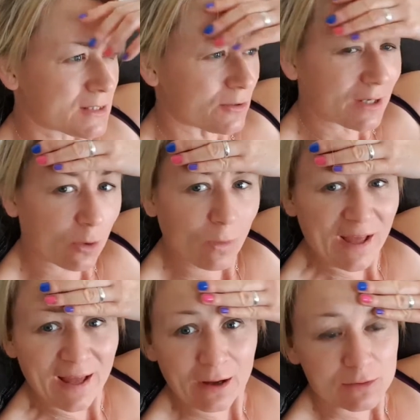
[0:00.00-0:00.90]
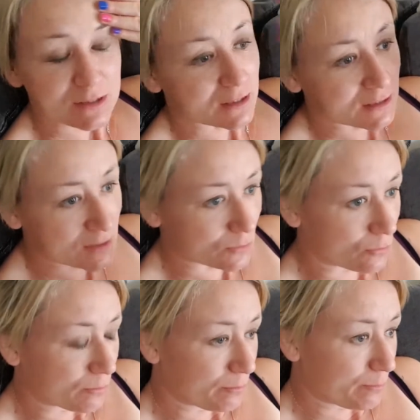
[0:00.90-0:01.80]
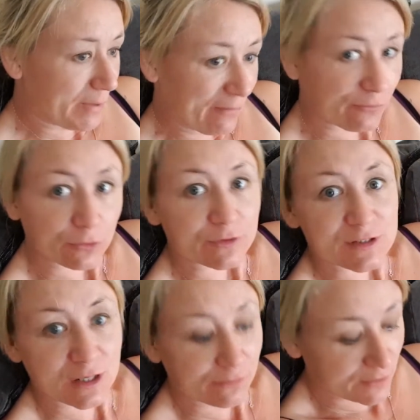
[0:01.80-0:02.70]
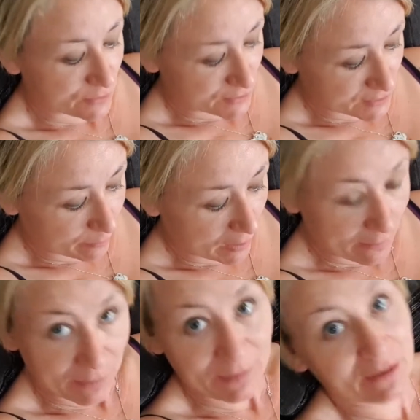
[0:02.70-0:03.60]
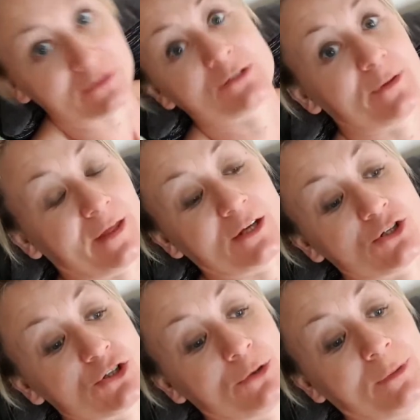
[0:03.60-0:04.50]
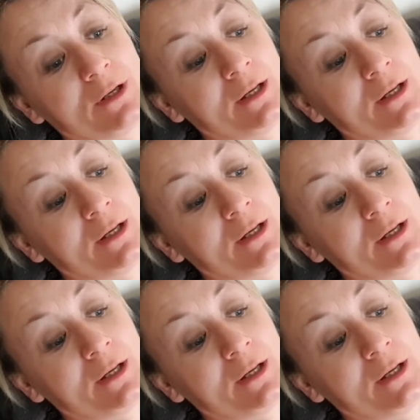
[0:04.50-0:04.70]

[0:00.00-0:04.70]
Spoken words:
got like a warehouse that does all pet food stuff. He used to supply my parents when they had a shop.